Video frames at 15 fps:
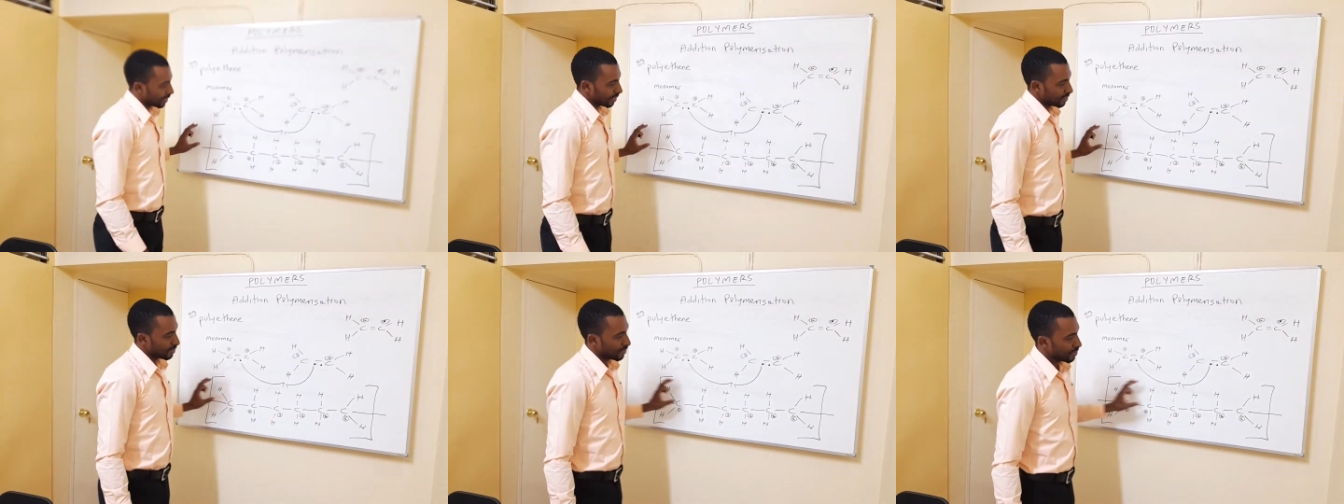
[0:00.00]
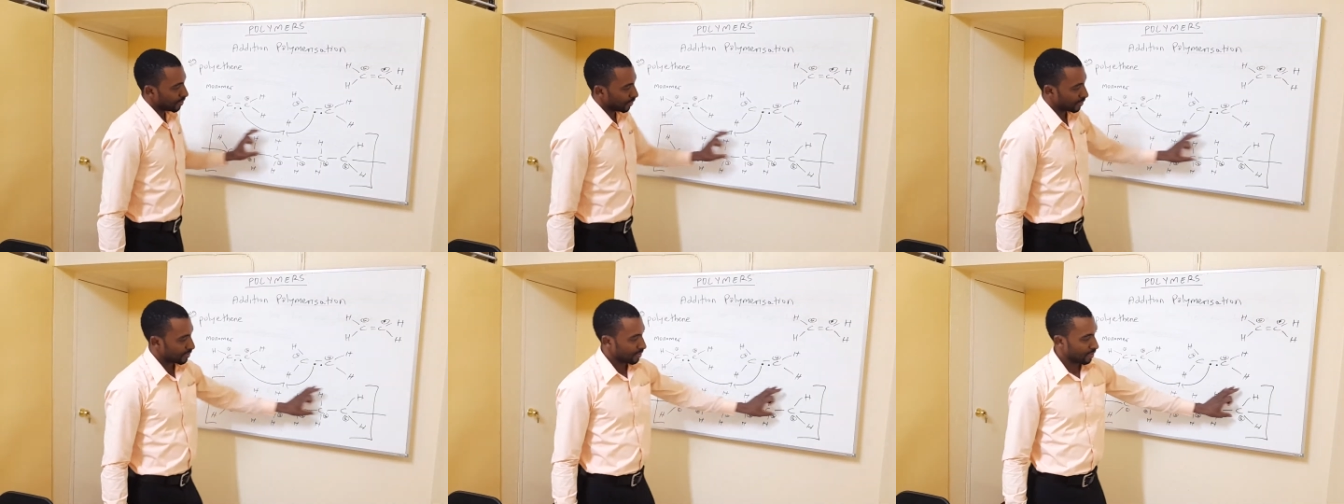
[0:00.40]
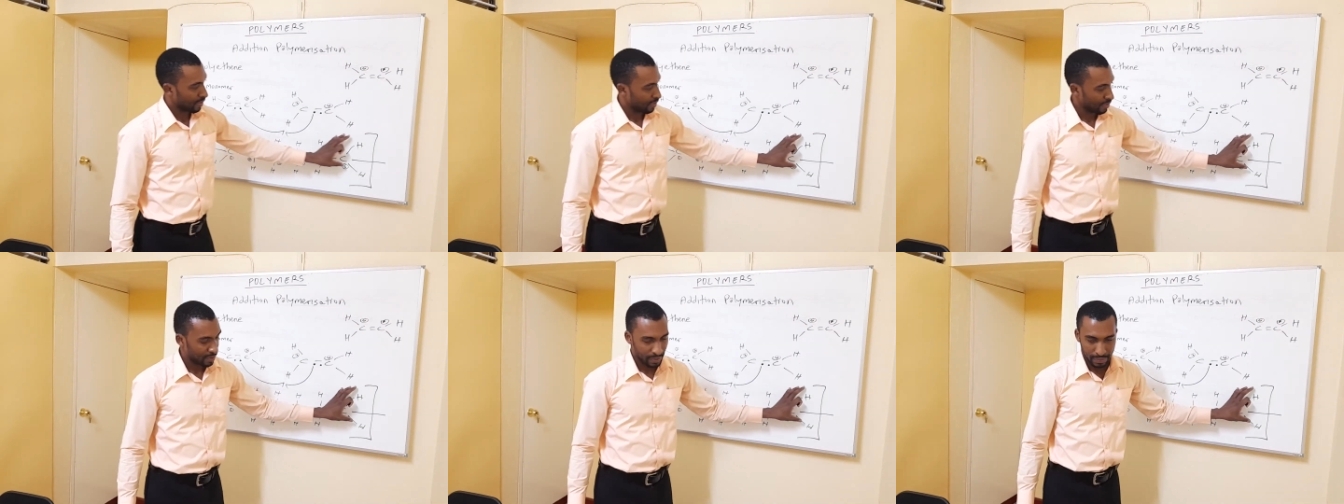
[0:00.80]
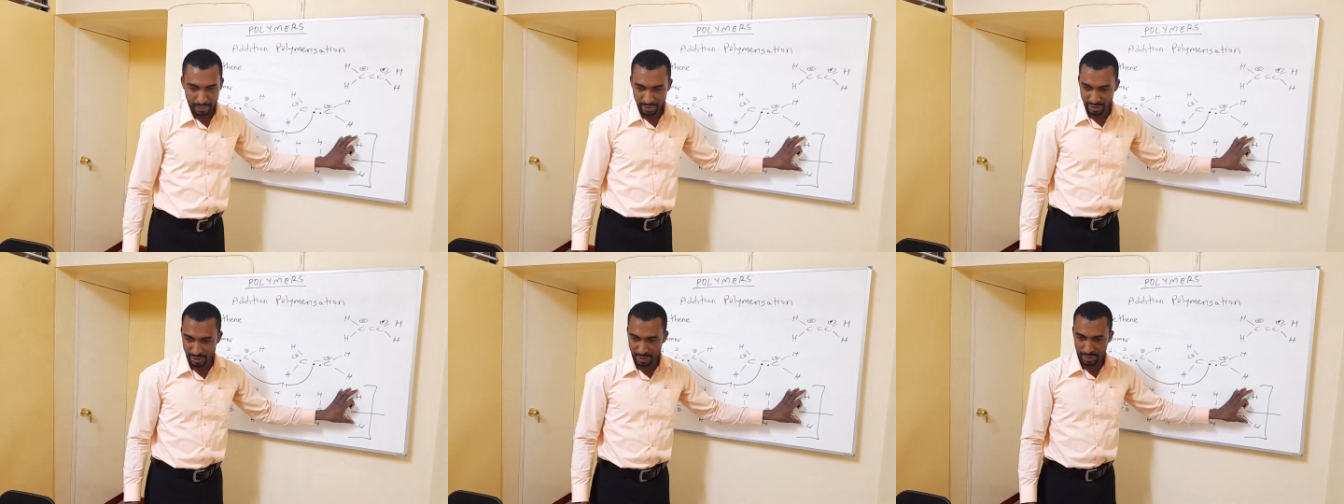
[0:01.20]
a structure
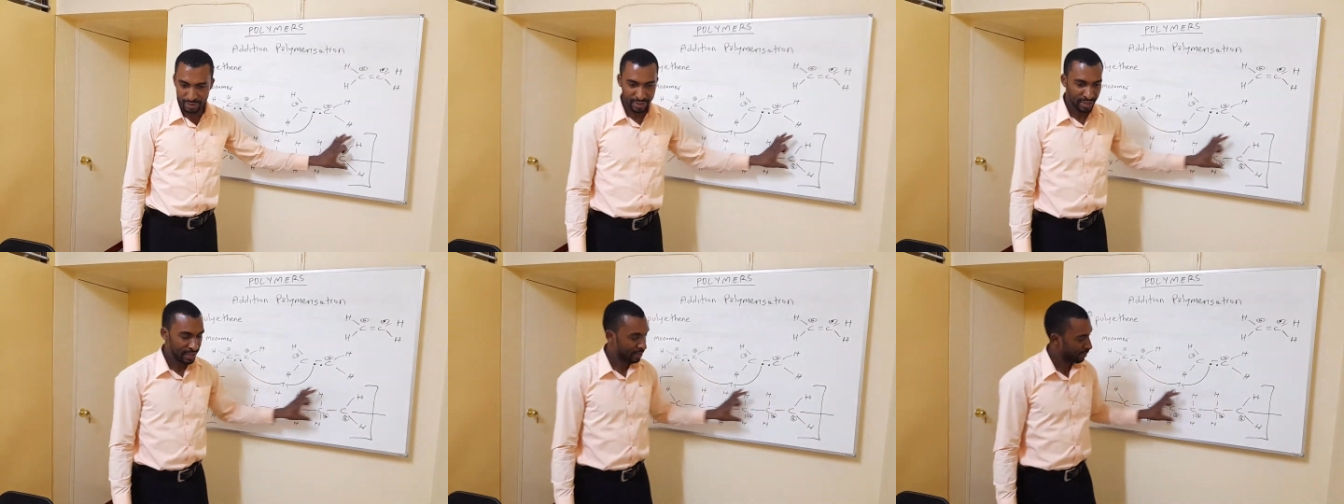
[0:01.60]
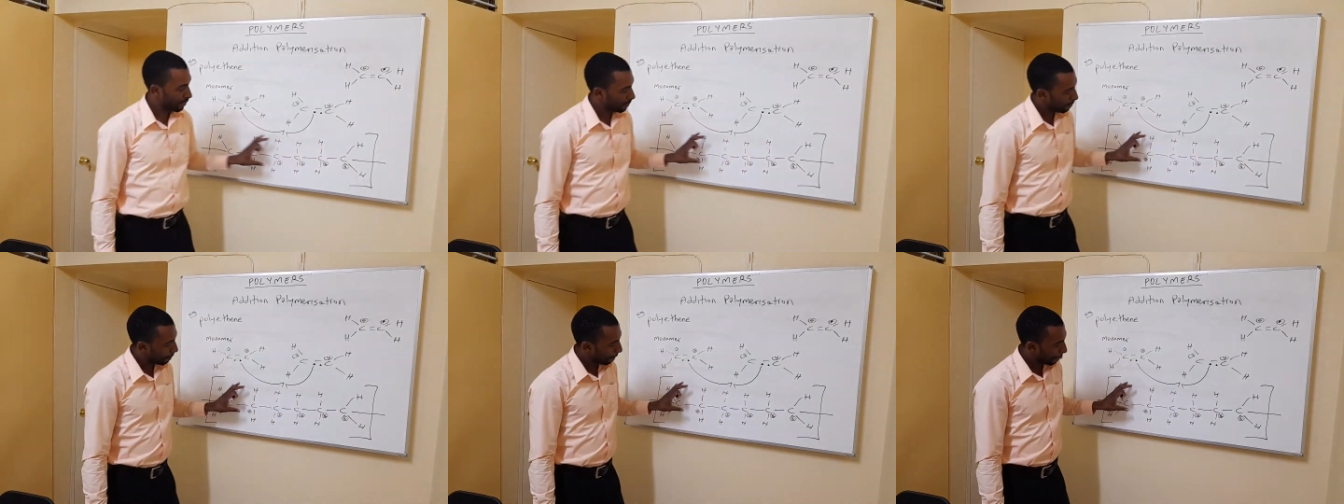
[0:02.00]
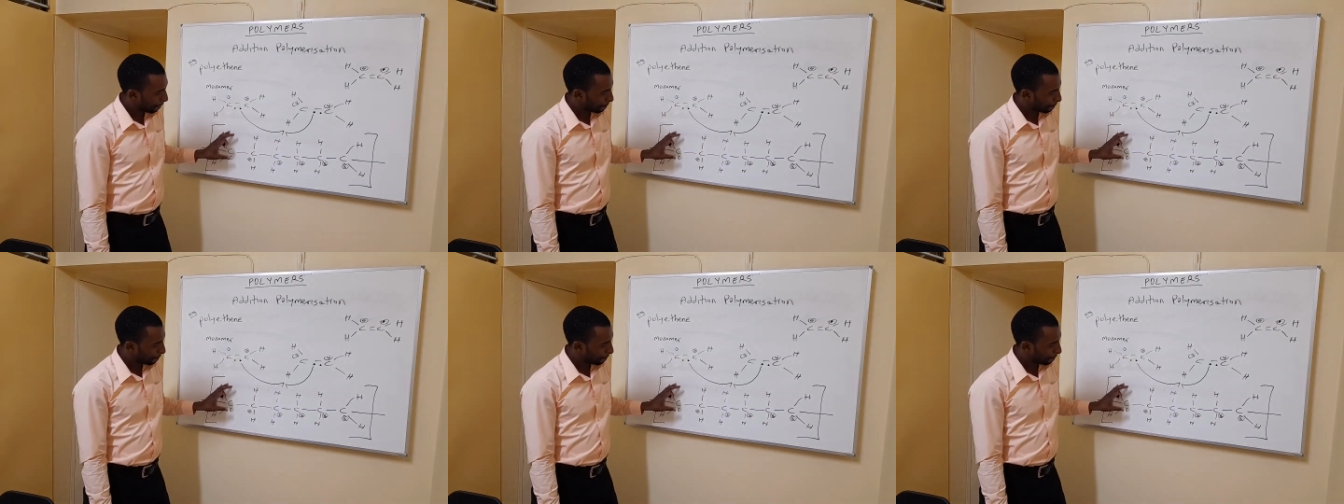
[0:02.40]
with 3